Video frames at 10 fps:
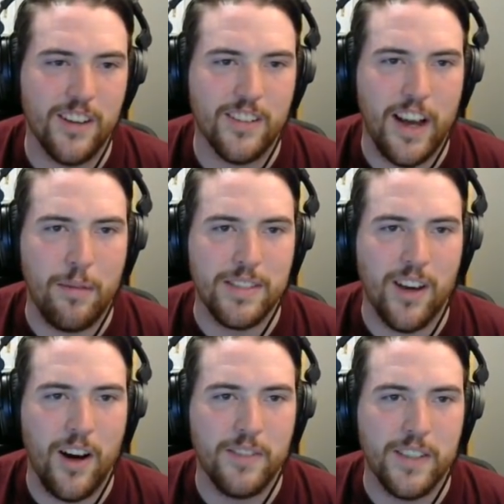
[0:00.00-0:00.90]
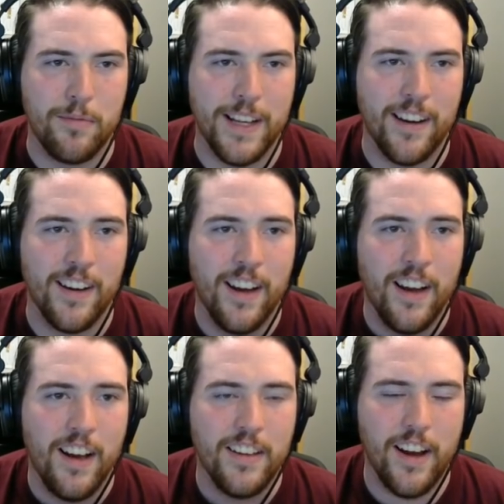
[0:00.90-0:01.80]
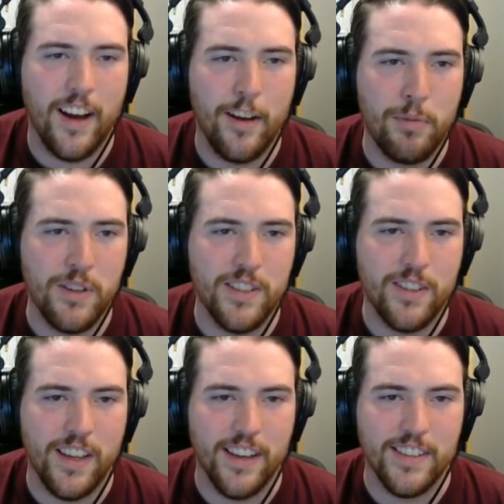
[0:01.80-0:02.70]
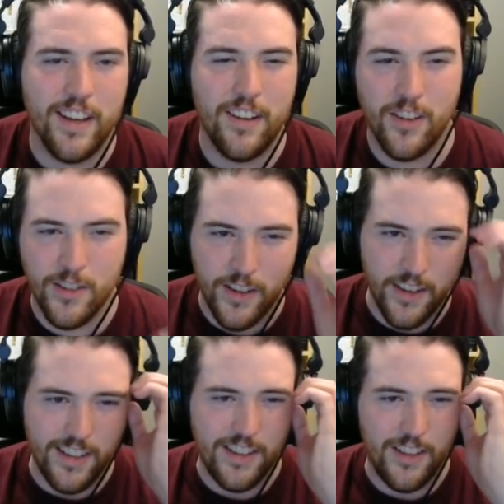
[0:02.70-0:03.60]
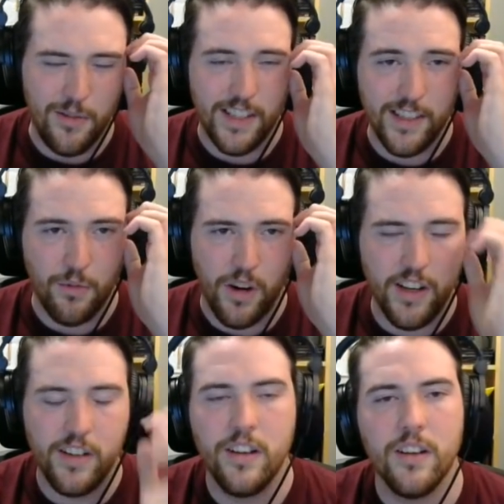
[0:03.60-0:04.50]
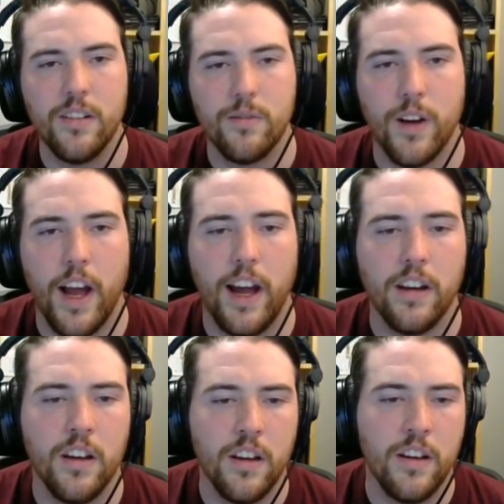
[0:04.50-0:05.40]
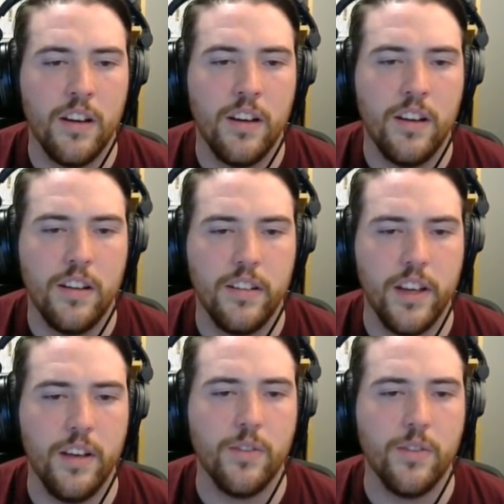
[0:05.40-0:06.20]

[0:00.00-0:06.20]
Dr. Habit's office up there. There, I burned your thing. Is that the only, only uh. two things you wanted? Rad. Uh. The